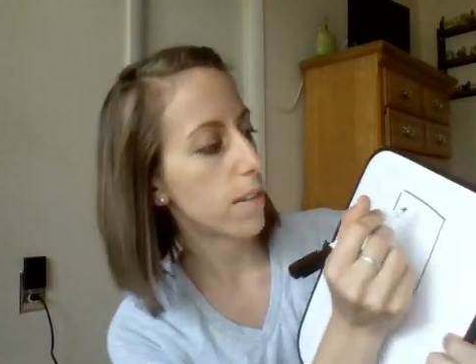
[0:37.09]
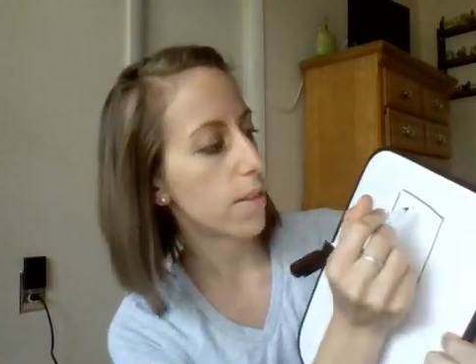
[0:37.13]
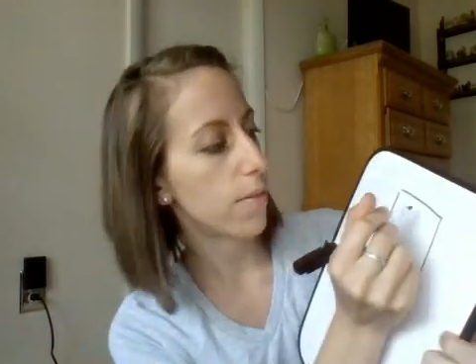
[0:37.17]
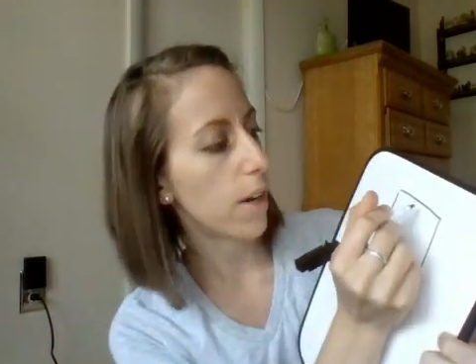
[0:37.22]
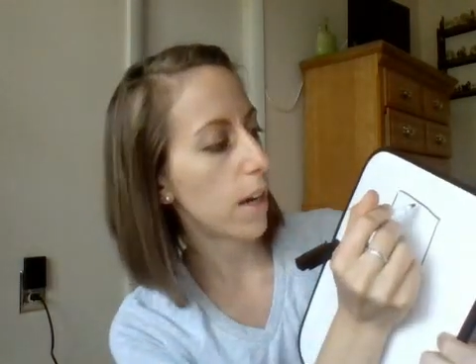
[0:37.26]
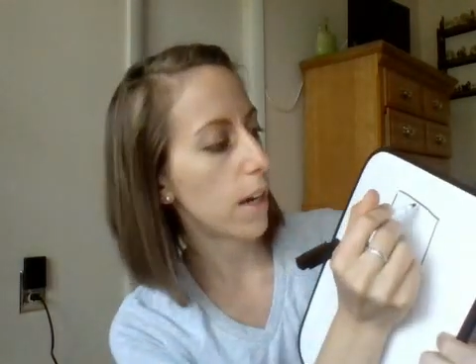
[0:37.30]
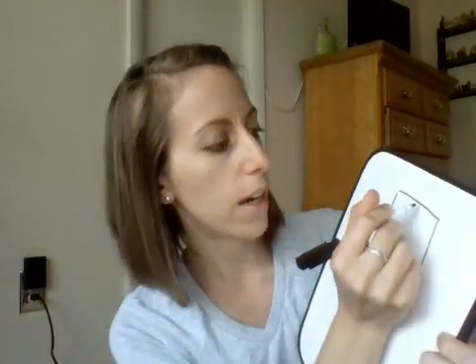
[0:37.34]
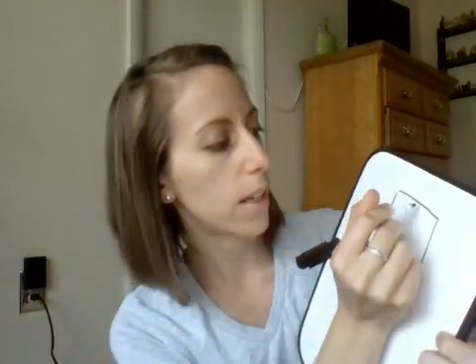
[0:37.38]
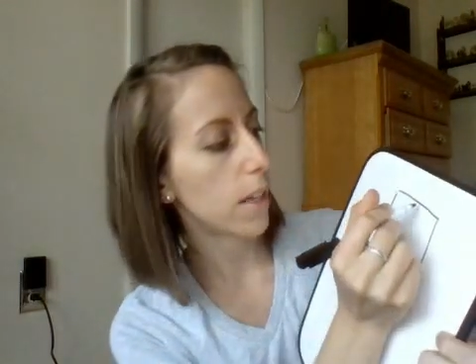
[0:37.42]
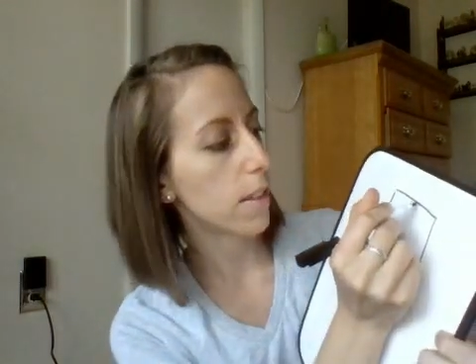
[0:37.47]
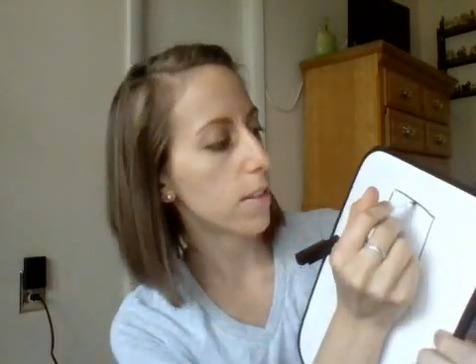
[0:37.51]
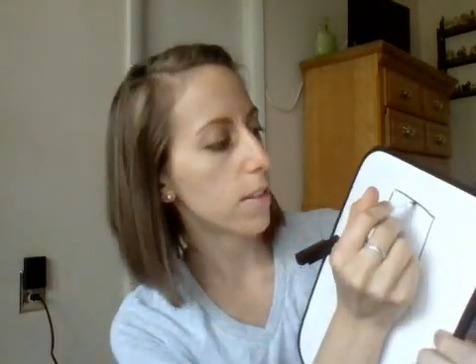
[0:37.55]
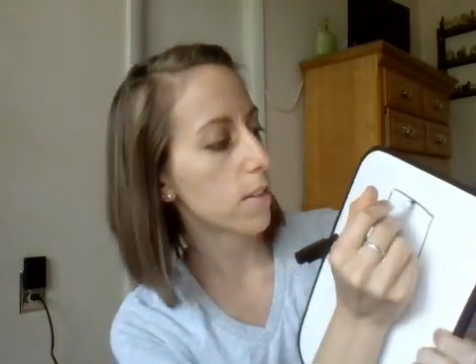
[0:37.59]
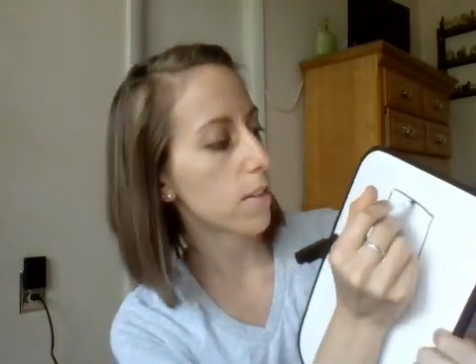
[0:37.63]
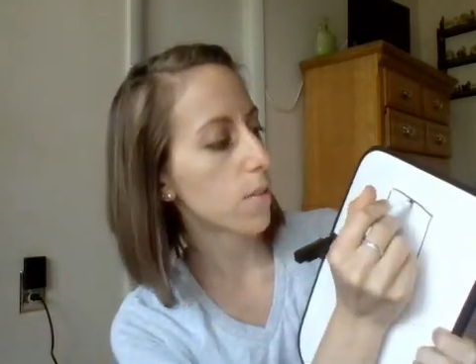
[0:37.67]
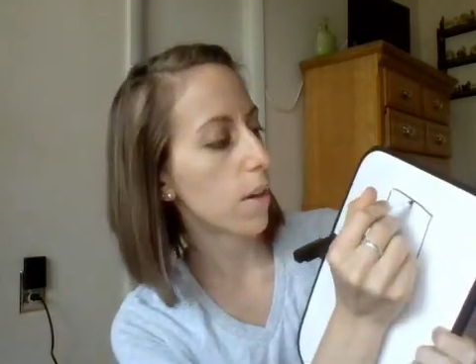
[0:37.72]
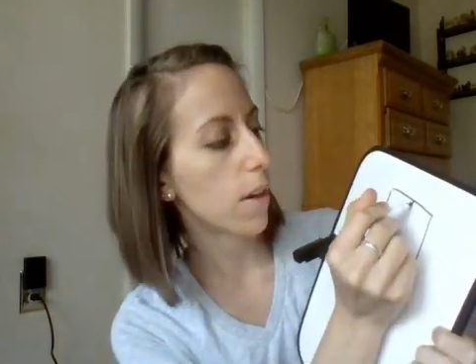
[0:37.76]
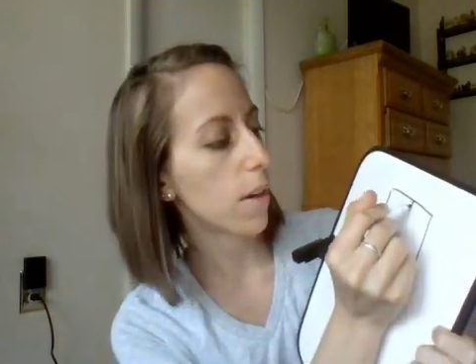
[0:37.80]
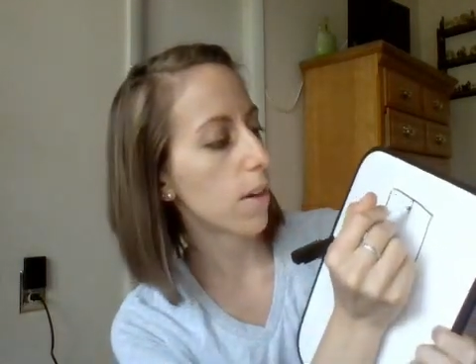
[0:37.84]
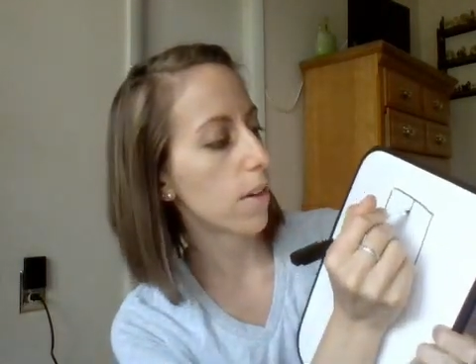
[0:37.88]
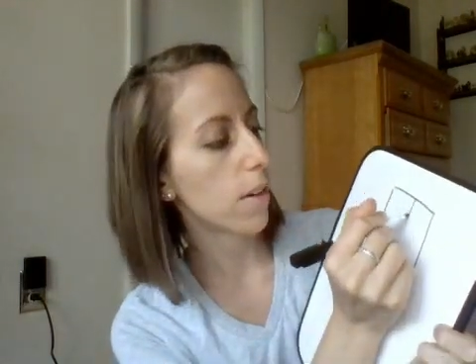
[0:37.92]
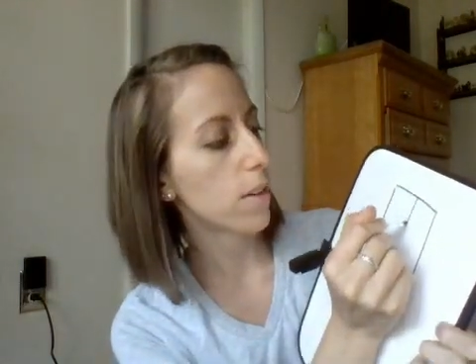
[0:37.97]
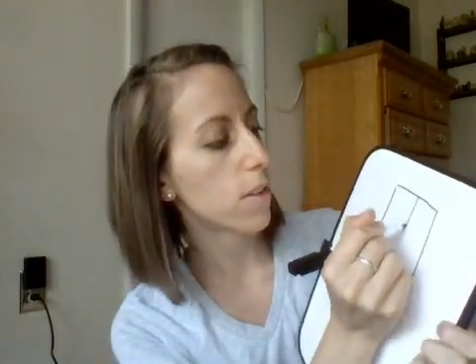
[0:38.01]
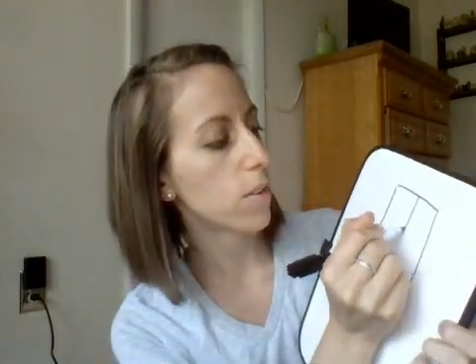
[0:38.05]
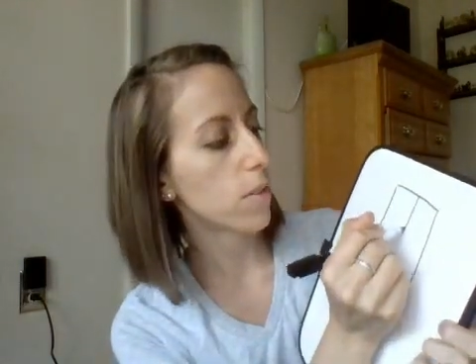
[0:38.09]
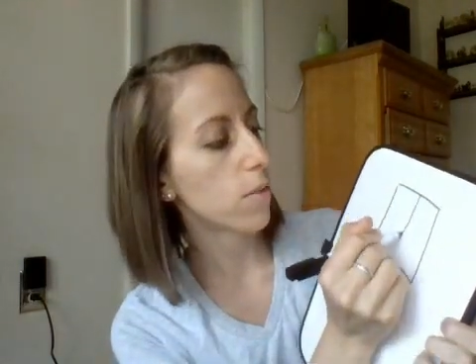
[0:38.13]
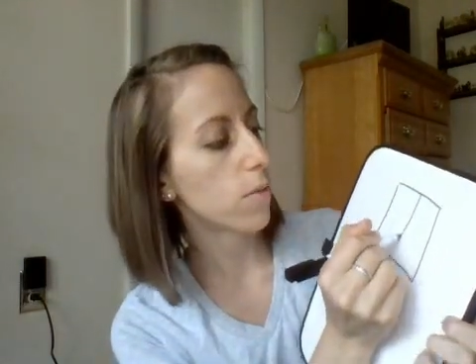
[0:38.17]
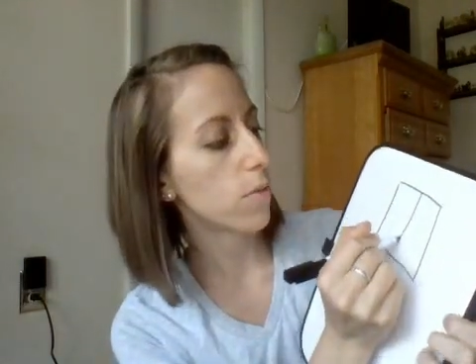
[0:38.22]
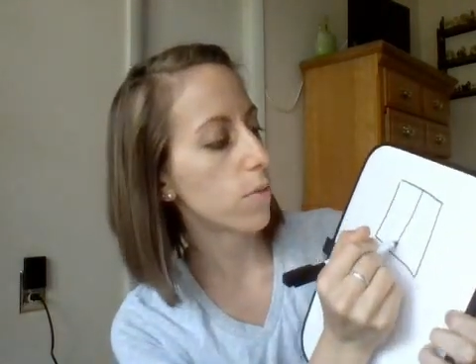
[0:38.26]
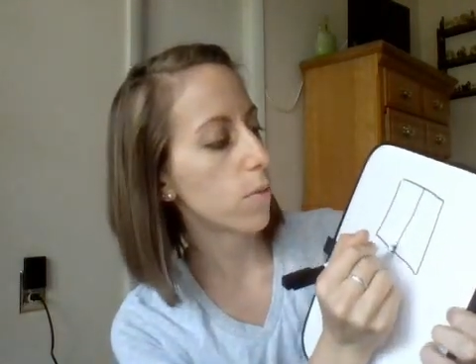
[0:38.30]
dividing the square into